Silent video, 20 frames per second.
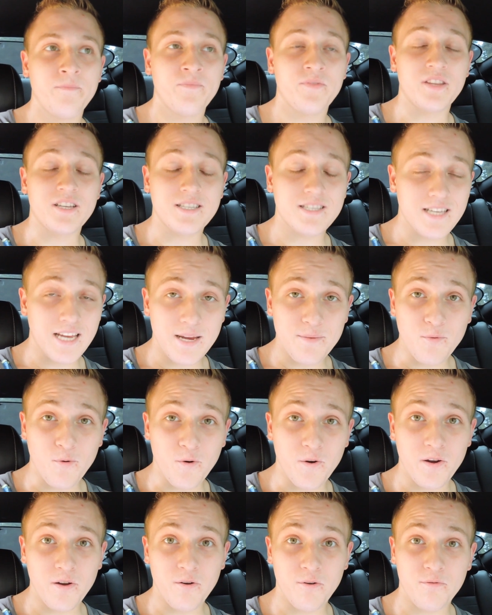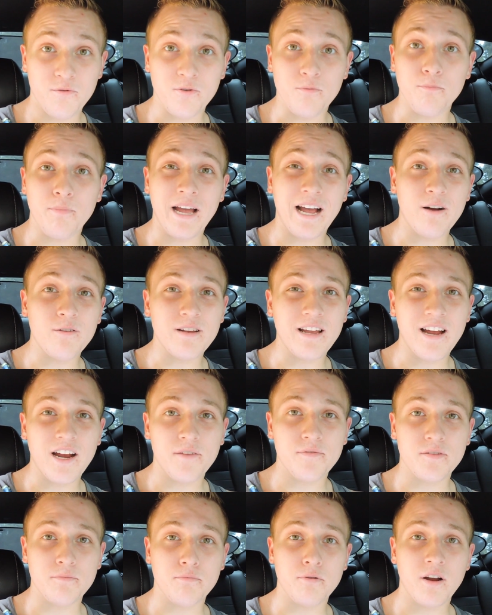the same oil for about
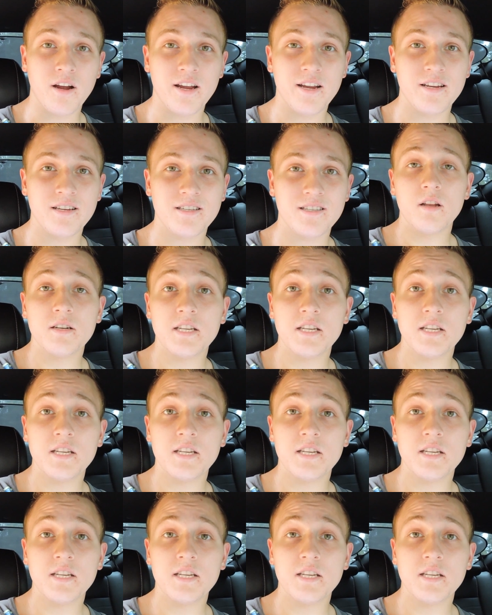half the price.